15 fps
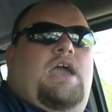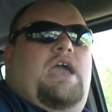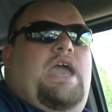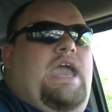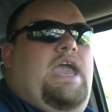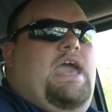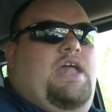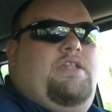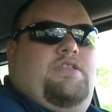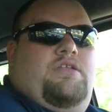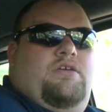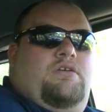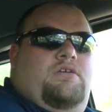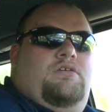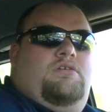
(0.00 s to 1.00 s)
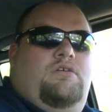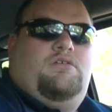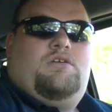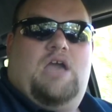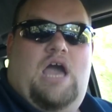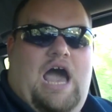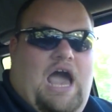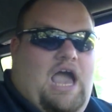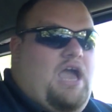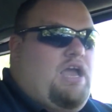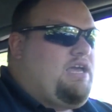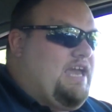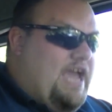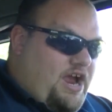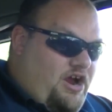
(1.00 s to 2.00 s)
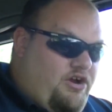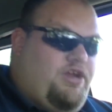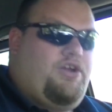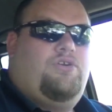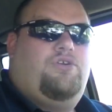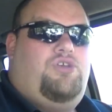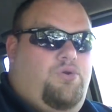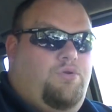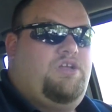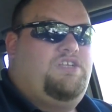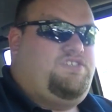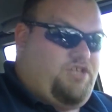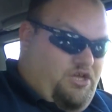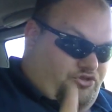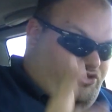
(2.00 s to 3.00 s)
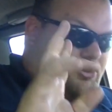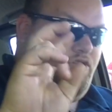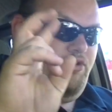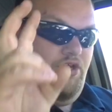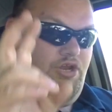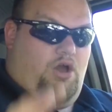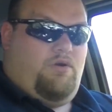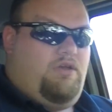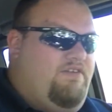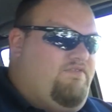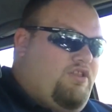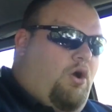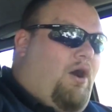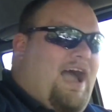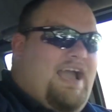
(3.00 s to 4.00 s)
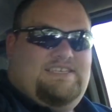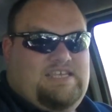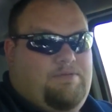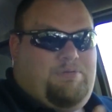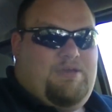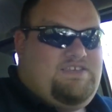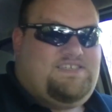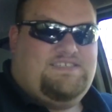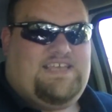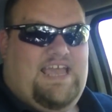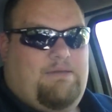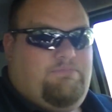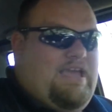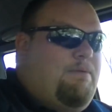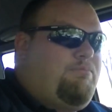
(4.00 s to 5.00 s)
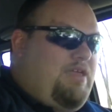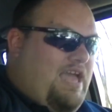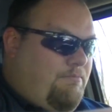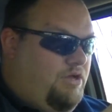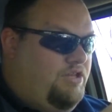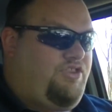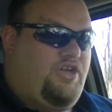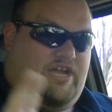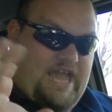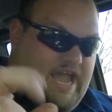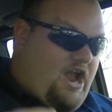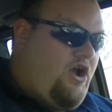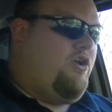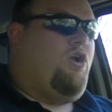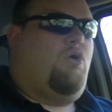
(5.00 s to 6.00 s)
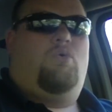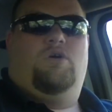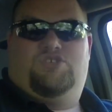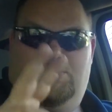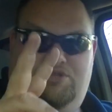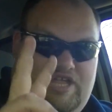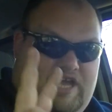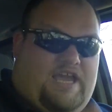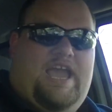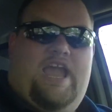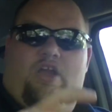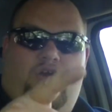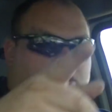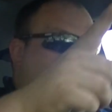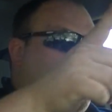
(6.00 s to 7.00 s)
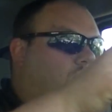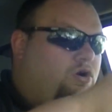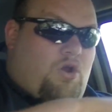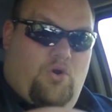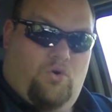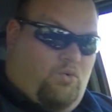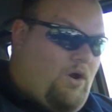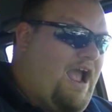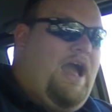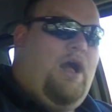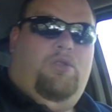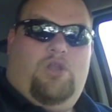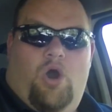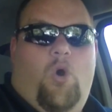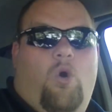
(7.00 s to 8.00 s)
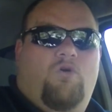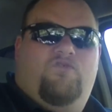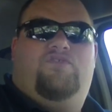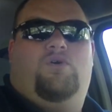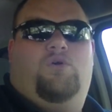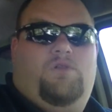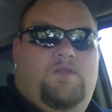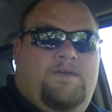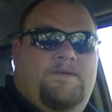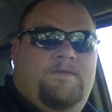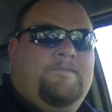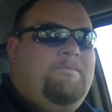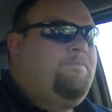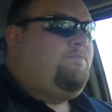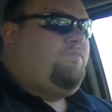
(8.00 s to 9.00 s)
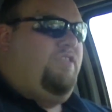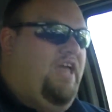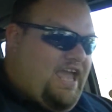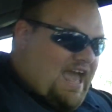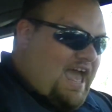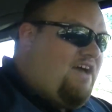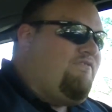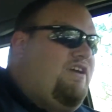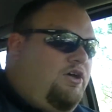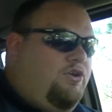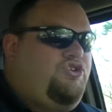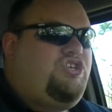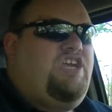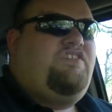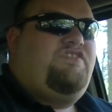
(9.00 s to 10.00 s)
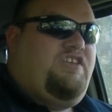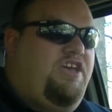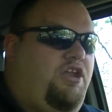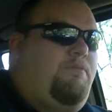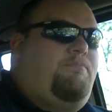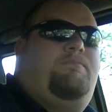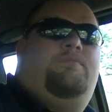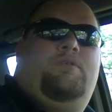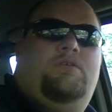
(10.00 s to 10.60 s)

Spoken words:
And Carrier units, you know, even though ICP is the same damn thing, but the Carrier ones with the Carrier round oval, they have LGs in them.